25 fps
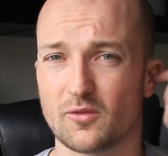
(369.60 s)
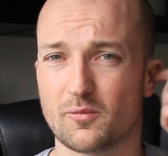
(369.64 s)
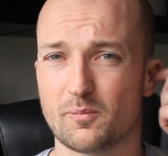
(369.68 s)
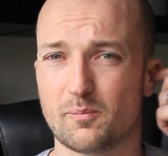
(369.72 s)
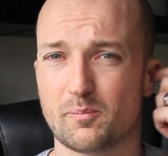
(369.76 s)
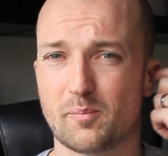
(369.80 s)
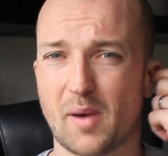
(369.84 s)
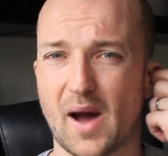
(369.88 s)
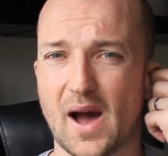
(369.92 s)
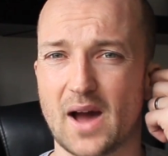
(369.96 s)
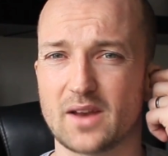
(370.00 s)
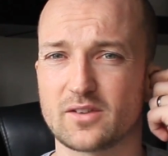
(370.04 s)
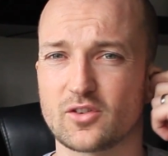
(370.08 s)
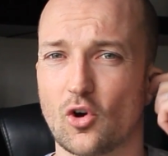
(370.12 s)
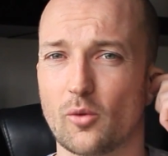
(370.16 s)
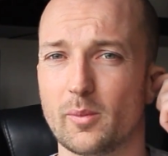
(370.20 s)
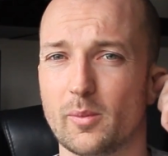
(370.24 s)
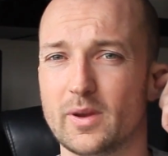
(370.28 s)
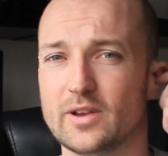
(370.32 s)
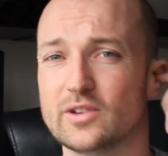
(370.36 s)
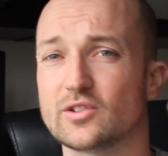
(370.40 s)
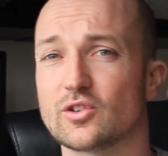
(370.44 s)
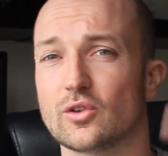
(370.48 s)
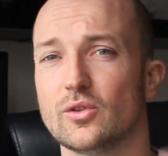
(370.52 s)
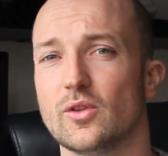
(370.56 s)
of bad
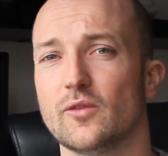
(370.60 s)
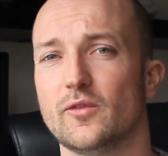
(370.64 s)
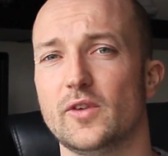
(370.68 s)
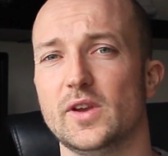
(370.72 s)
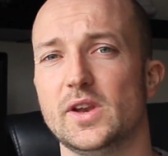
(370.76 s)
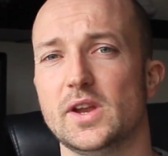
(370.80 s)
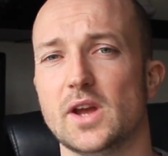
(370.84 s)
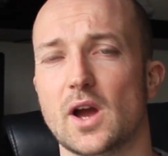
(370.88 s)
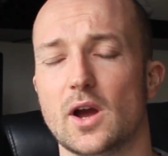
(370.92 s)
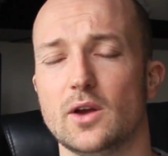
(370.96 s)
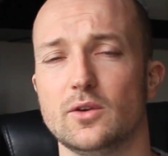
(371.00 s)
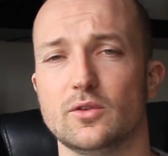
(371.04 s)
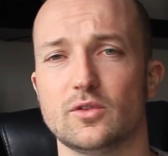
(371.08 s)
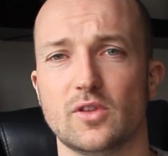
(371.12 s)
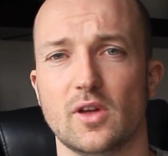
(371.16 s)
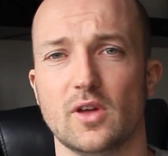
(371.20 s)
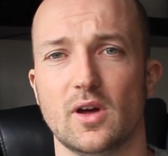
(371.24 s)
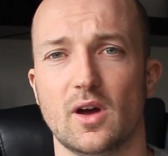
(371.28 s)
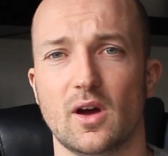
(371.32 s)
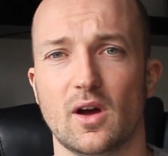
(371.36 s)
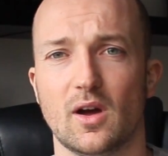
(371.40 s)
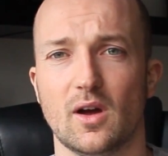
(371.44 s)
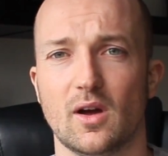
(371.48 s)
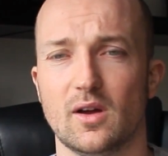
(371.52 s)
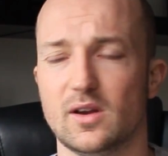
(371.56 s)
comments on the videos
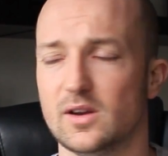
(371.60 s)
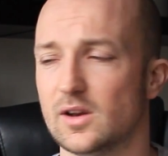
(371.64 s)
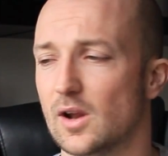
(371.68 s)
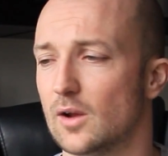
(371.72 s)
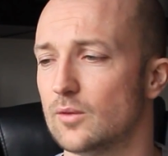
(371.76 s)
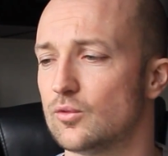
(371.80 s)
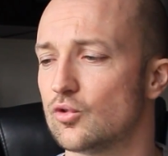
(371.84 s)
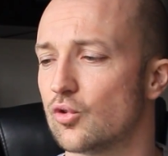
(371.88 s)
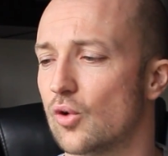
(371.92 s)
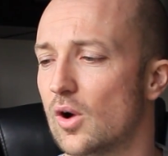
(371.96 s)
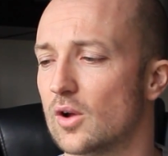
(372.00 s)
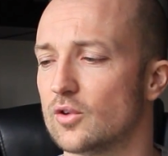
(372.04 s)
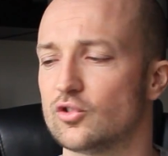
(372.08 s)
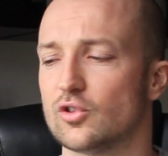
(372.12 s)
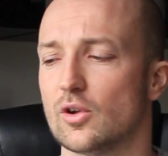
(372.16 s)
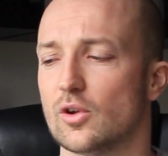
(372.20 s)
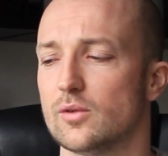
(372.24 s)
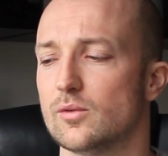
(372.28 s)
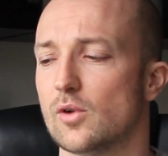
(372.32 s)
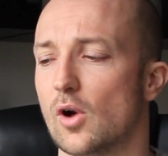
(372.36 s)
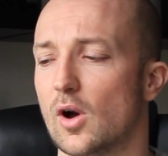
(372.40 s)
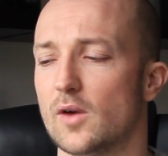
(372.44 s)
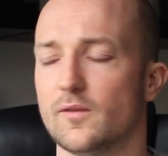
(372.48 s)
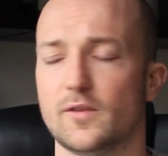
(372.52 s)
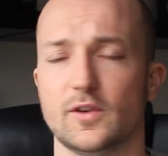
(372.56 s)
that, you know, try and show
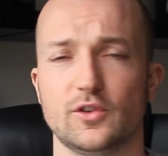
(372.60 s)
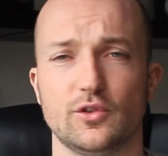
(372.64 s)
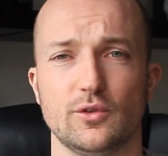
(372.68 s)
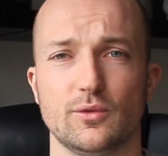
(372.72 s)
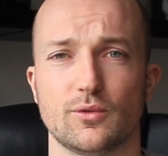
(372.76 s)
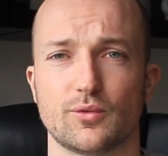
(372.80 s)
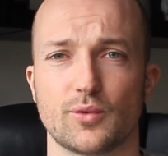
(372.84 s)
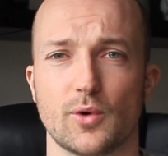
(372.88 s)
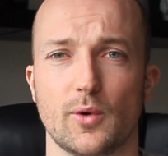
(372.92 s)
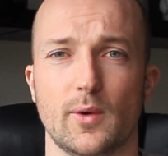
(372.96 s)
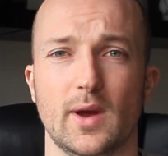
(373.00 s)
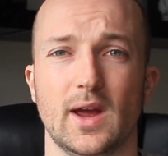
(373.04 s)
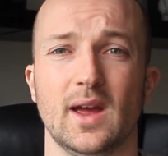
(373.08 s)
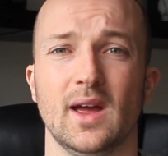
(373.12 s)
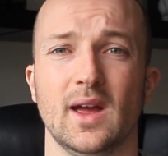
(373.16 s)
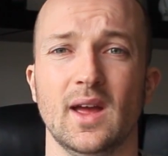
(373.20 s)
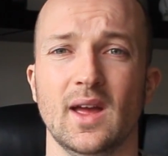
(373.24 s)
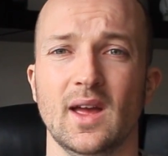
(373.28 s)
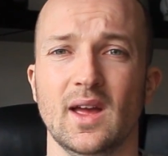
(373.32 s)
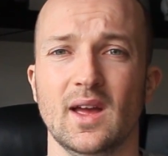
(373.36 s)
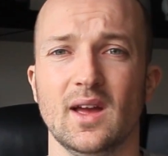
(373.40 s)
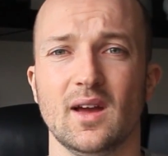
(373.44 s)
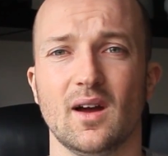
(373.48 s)
night vision through it